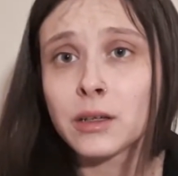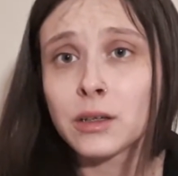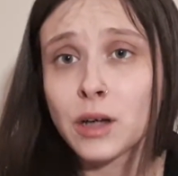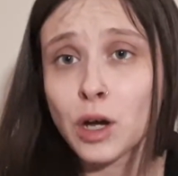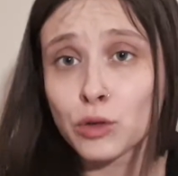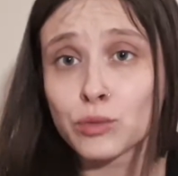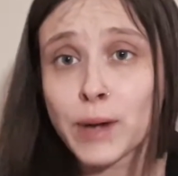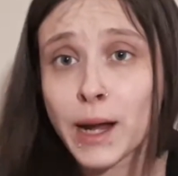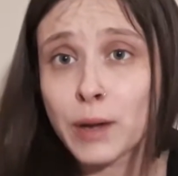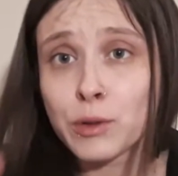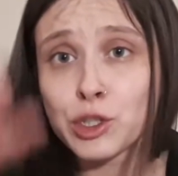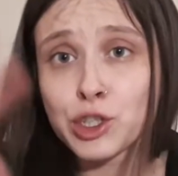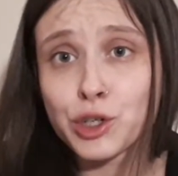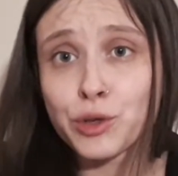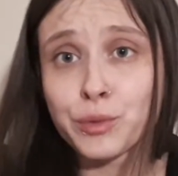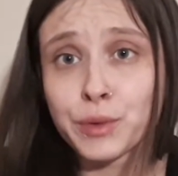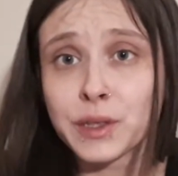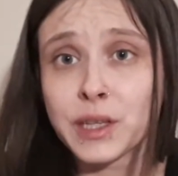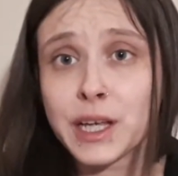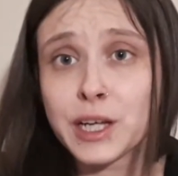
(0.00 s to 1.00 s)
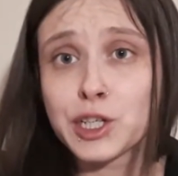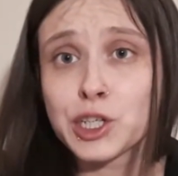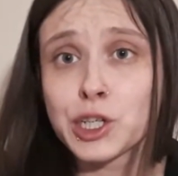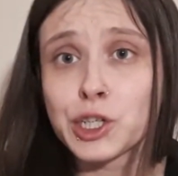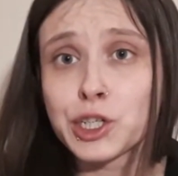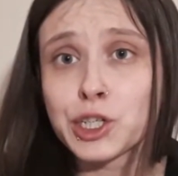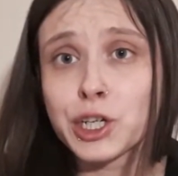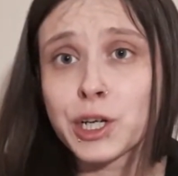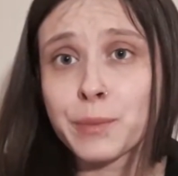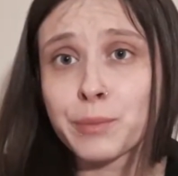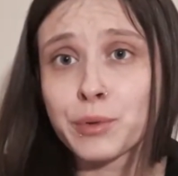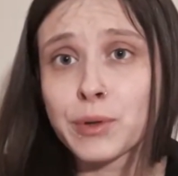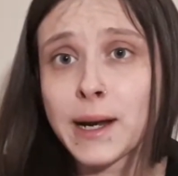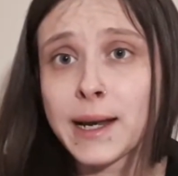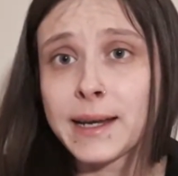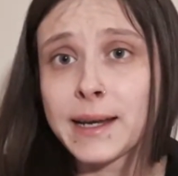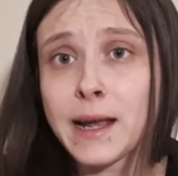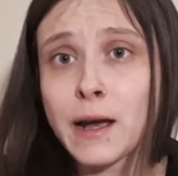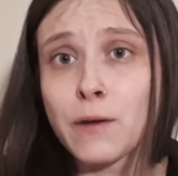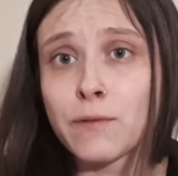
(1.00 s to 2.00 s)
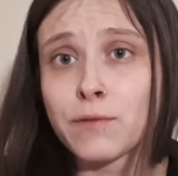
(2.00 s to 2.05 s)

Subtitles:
around your relationship right now,